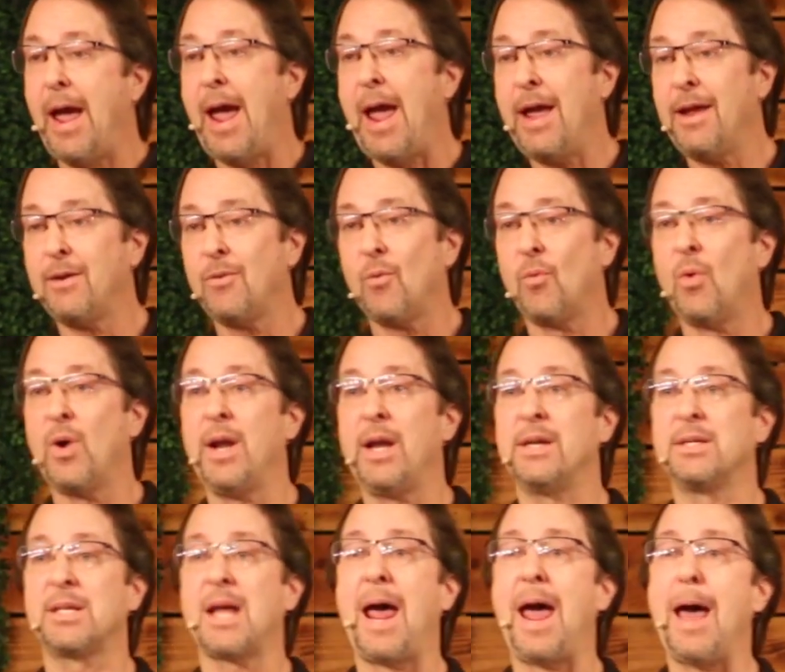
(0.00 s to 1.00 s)
And what
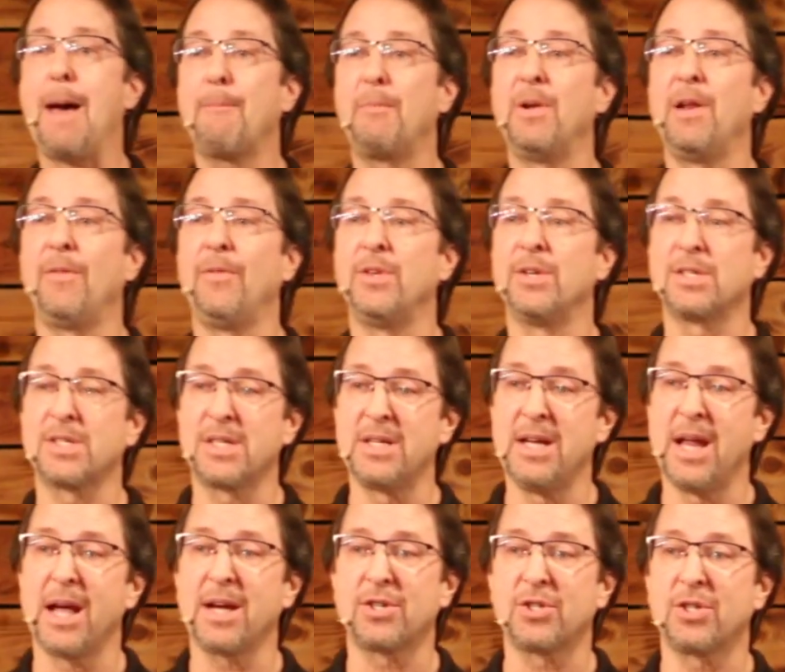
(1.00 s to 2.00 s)
has happened in this
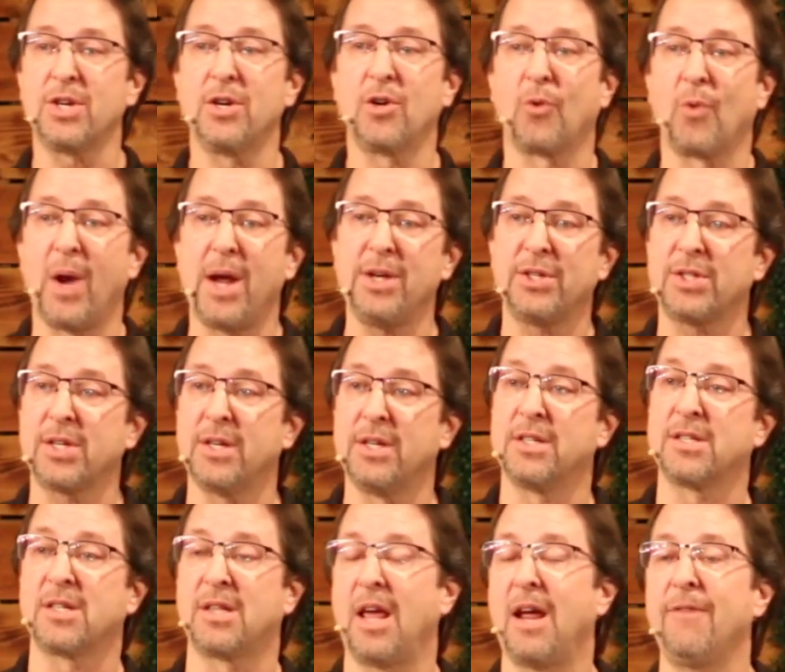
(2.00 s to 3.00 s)
next generation
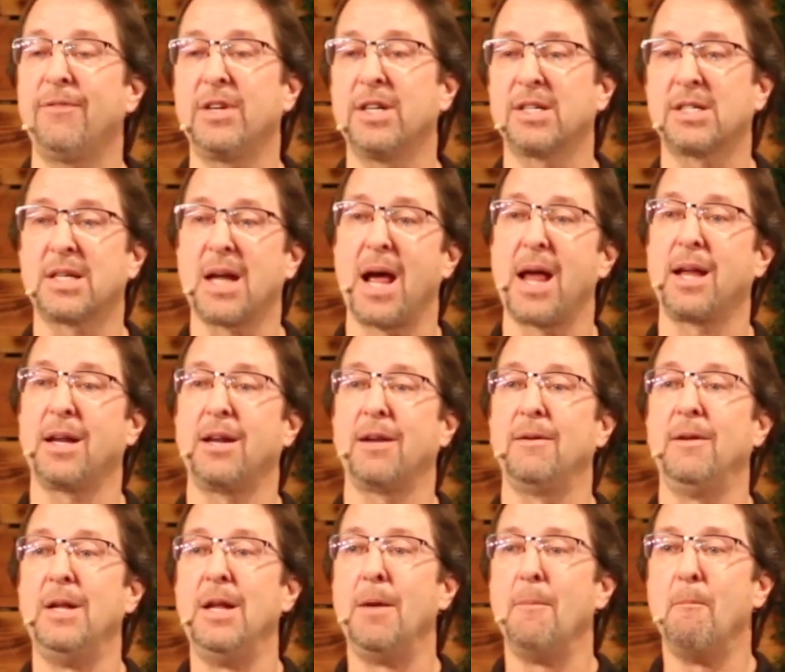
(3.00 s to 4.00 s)
is they've
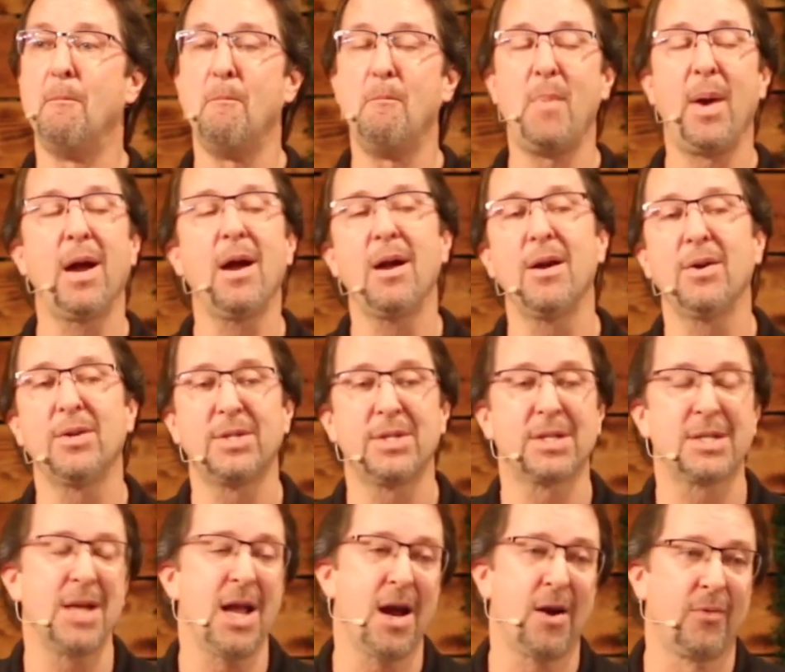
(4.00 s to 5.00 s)
decided marriage
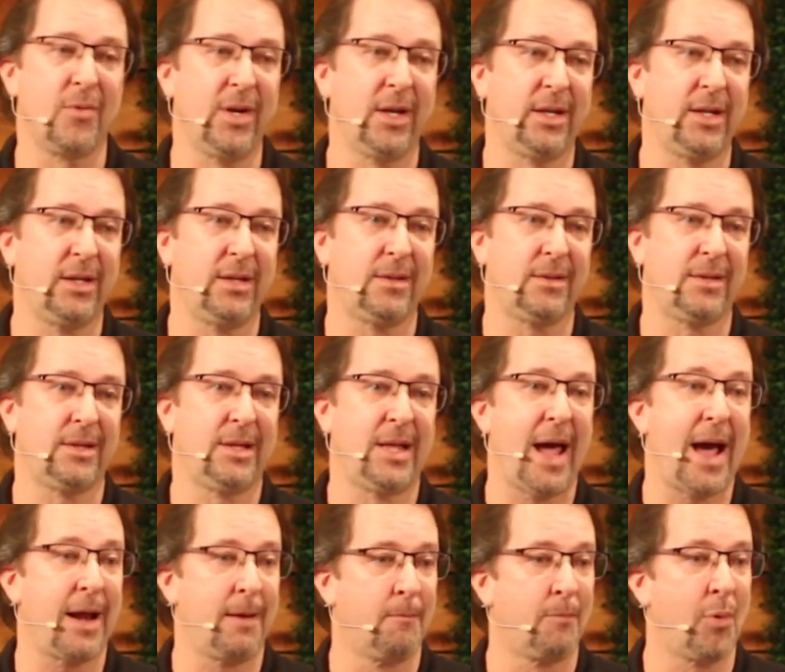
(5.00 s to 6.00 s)
is not really
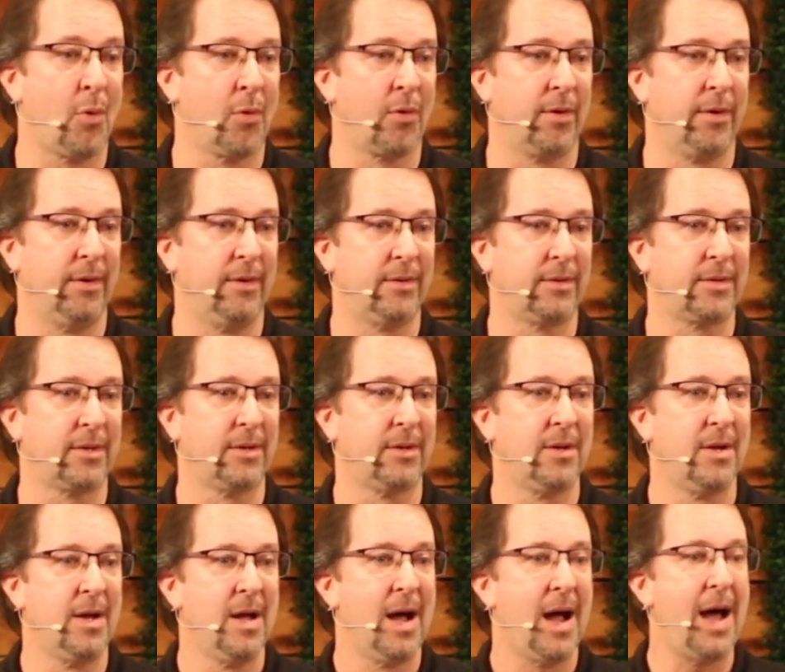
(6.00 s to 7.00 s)
that important.
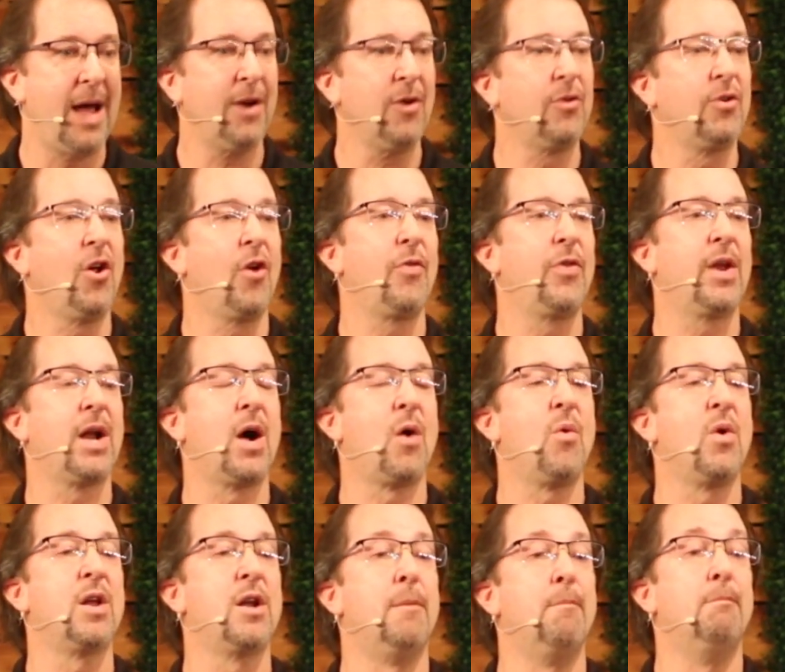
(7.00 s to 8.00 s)
I don't know that I
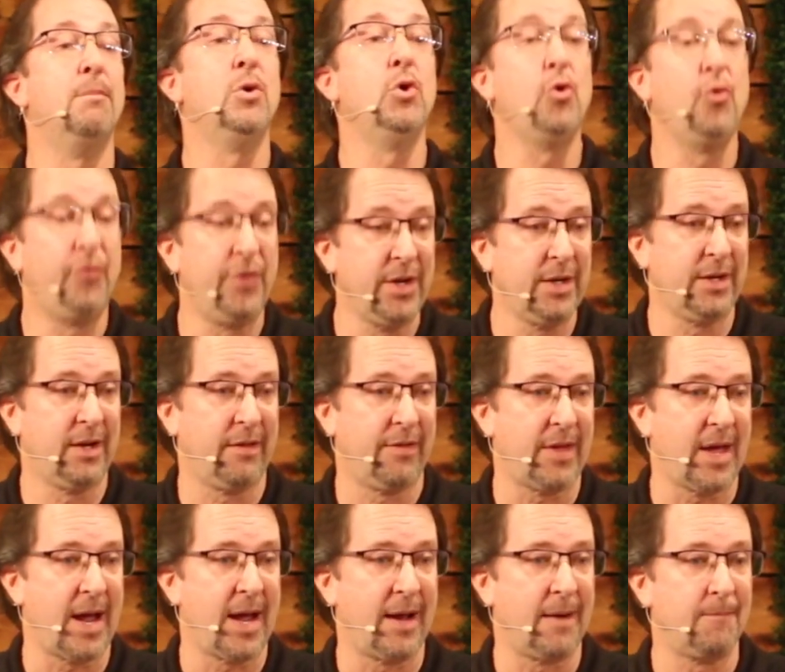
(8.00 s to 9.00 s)
want to move into
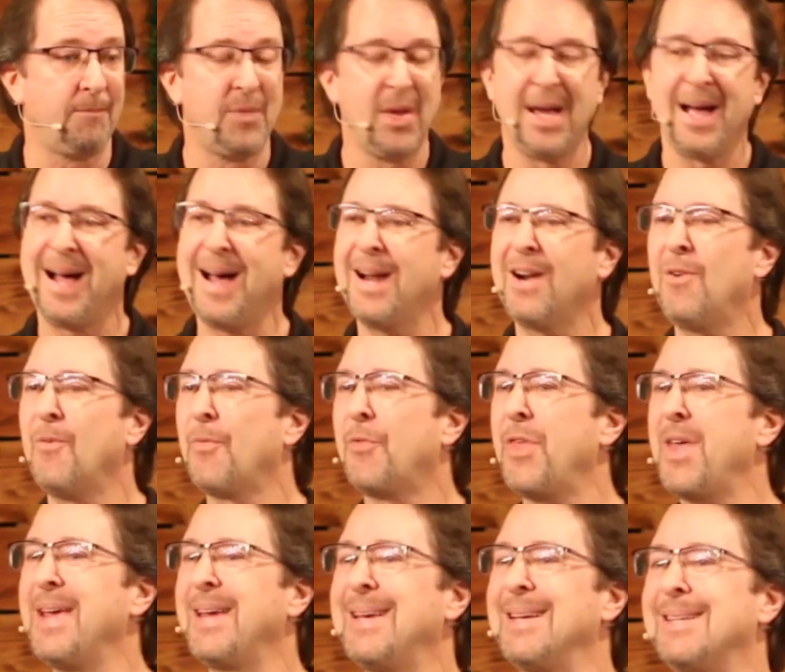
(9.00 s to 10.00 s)
that. I don't
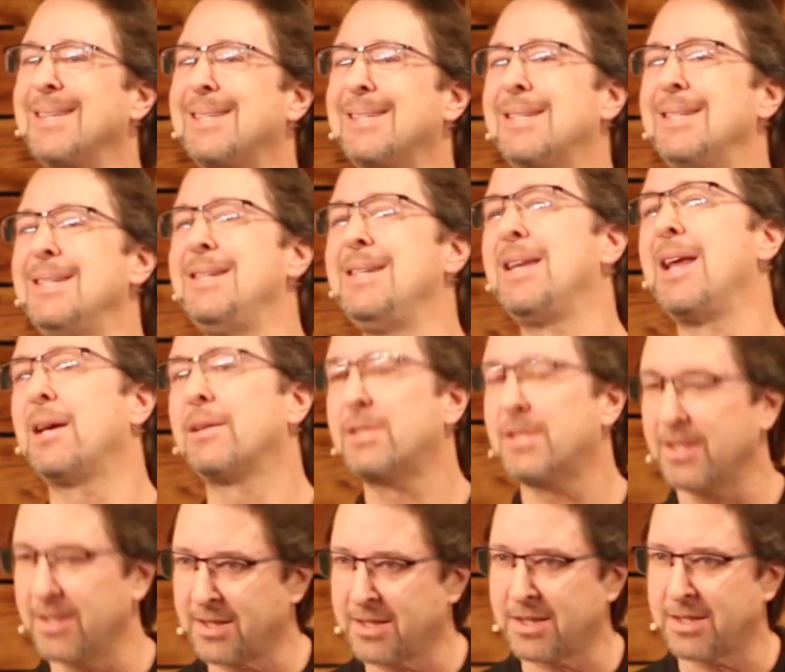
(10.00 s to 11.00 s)
think it's
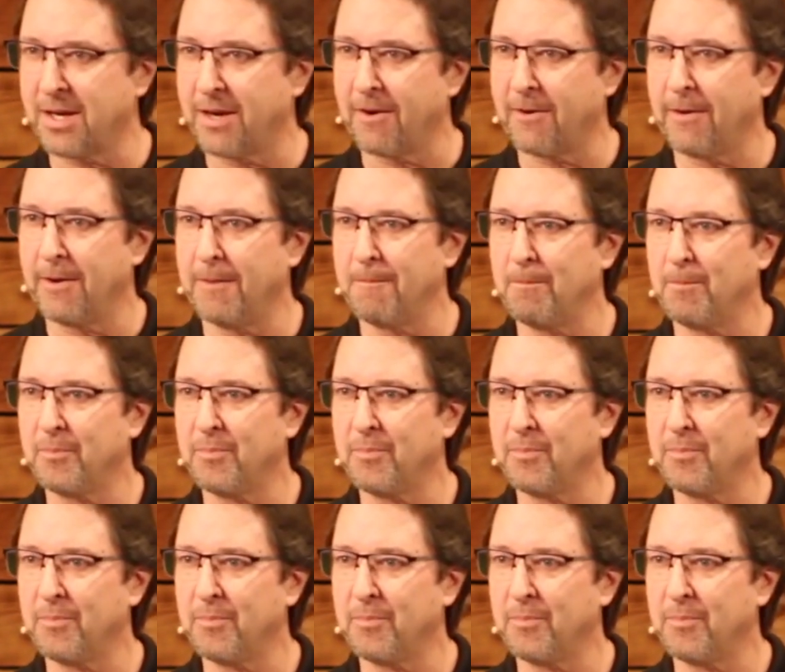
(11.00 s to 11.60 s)
necessary.